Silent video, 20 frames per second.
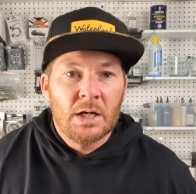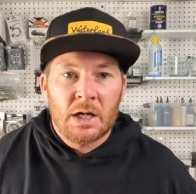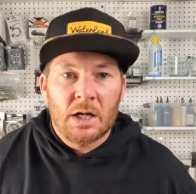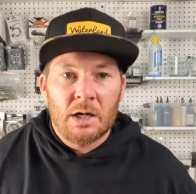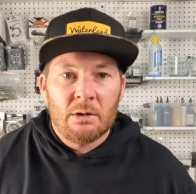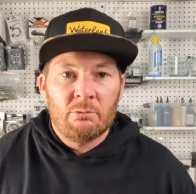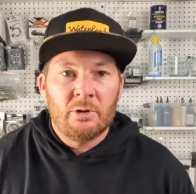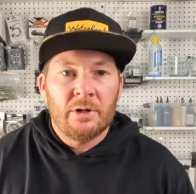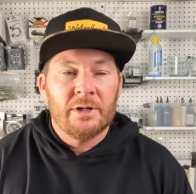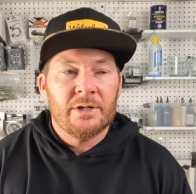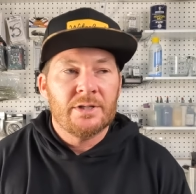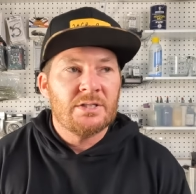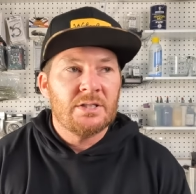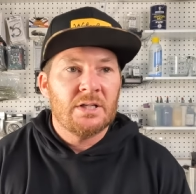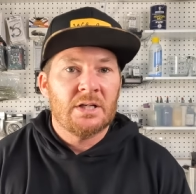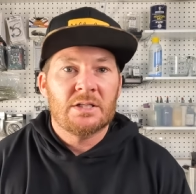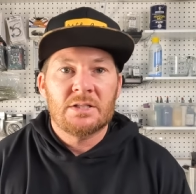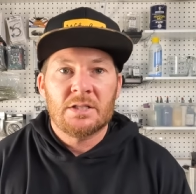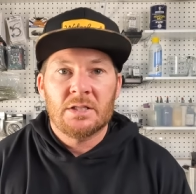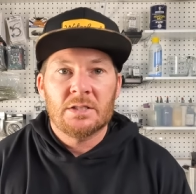I'm wearing
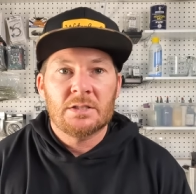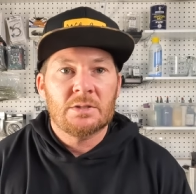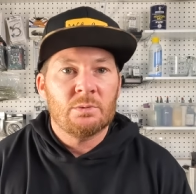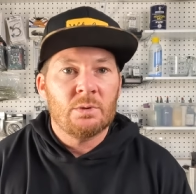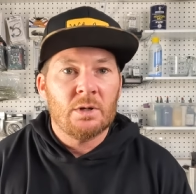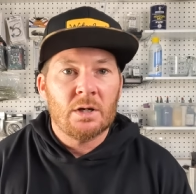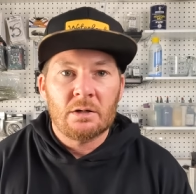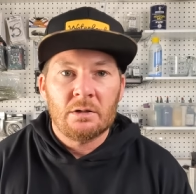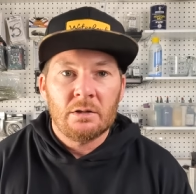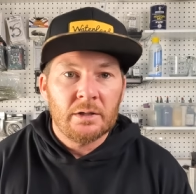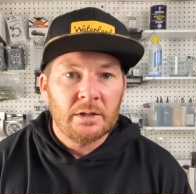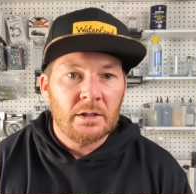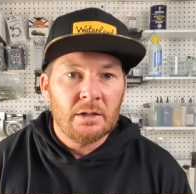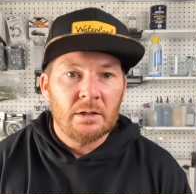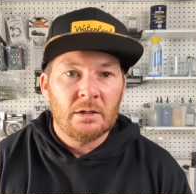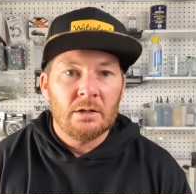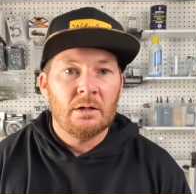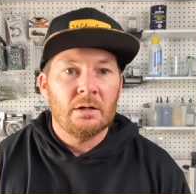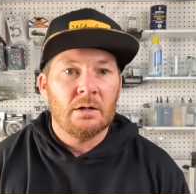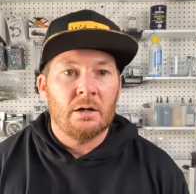Sixth Sense Waterland
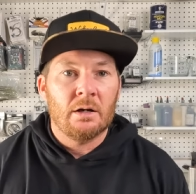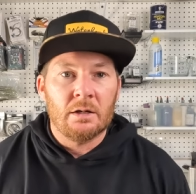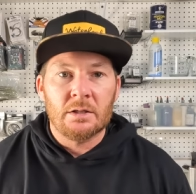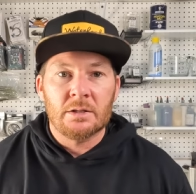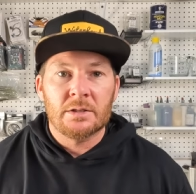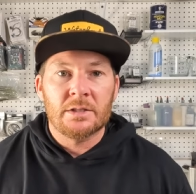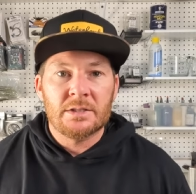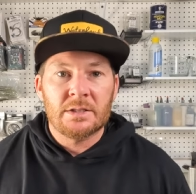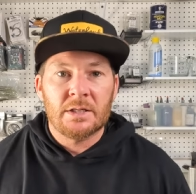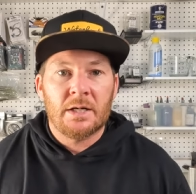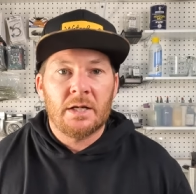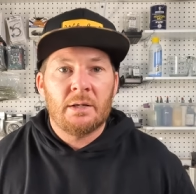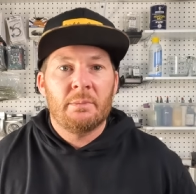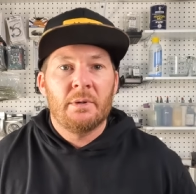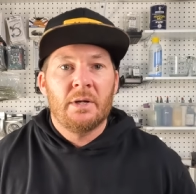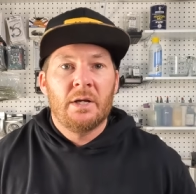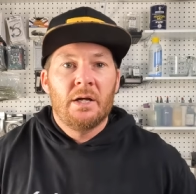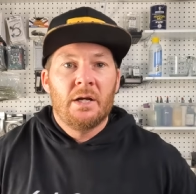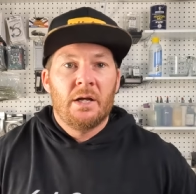gear all the time.